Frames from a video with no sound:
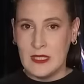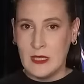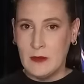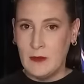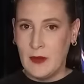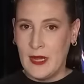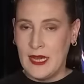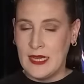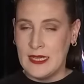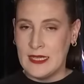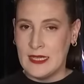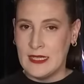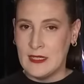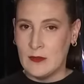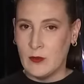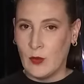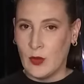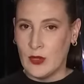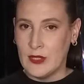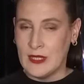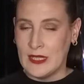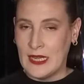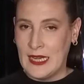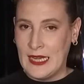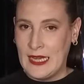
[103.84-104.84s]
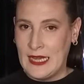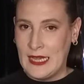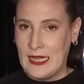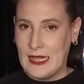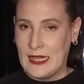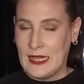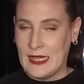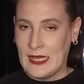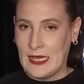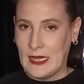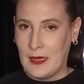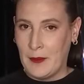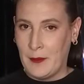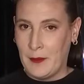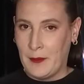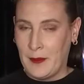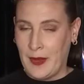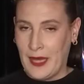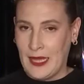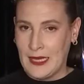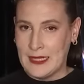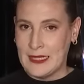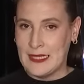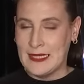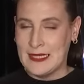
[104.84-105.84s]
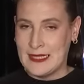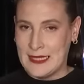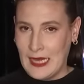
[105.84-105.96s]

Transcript: Peters was anything but,